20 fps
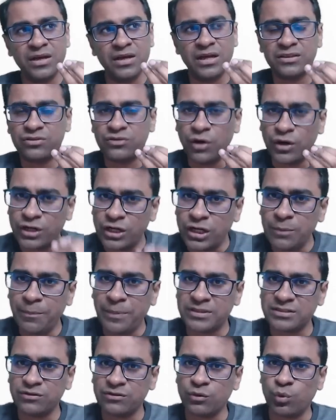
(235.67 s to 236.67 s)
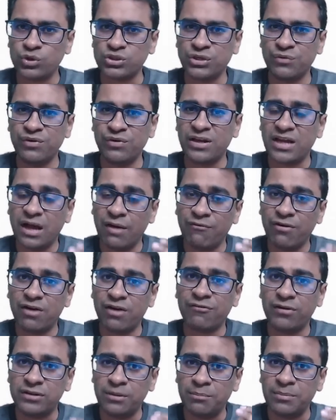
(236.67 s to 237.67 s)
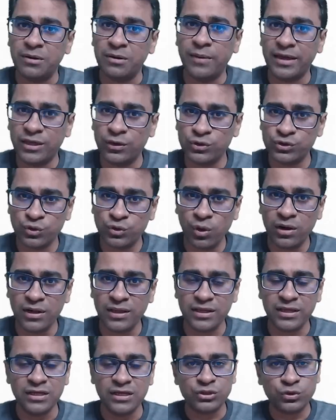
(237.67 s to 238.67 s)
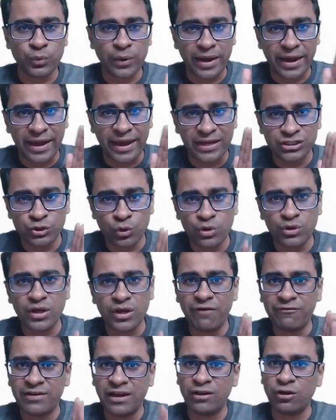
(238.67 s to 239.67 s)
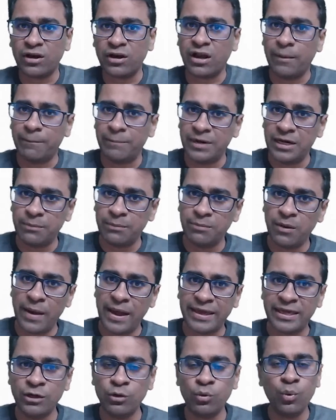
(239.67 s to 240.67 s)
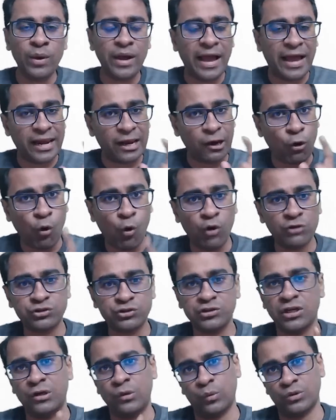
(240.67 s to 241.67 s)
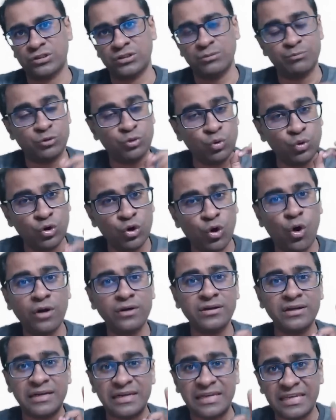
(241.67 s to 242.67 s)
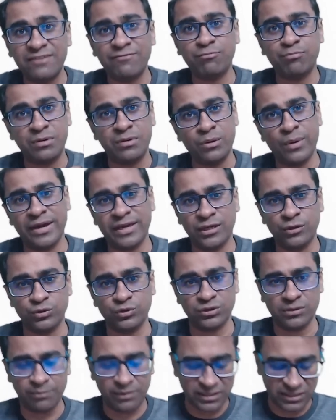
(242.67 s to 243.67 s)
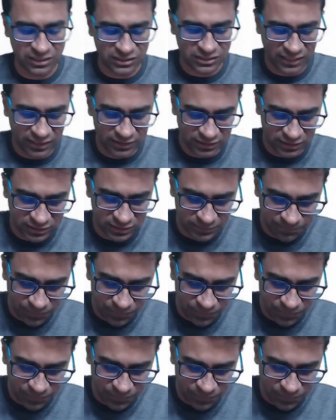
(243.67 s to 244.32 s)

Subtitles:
30% of the question will cover from the PYQs only. So ensure you have done your complete PYQ and also the notes. Do not leave PYQs. Please understand this.